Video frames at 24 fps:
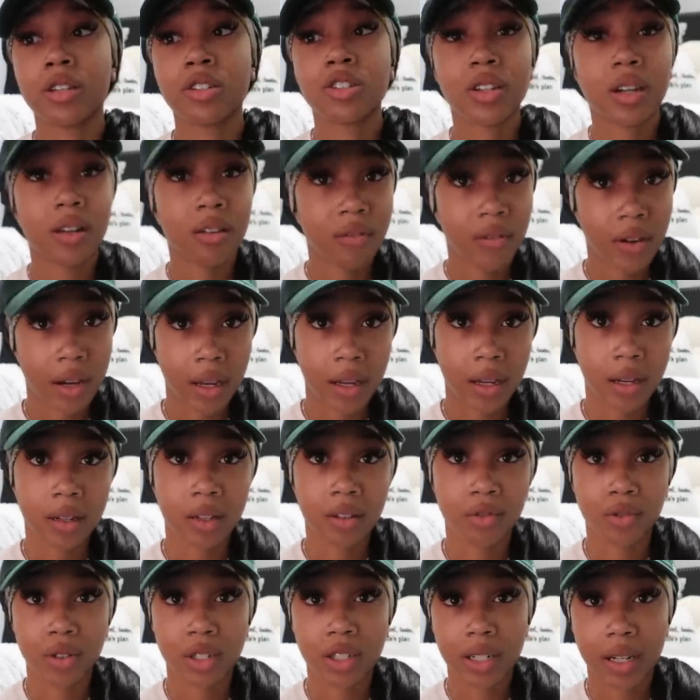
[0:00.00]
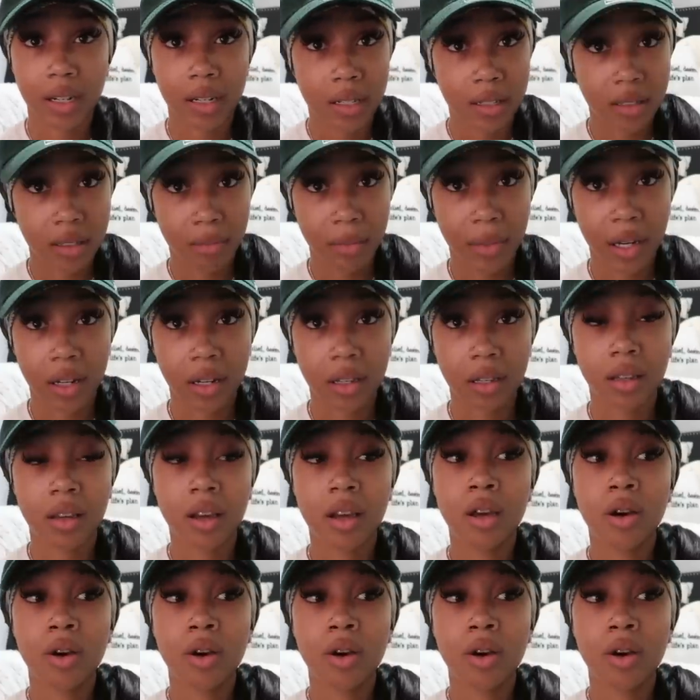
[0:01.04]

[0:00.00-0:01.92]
try to find and reach out to somebody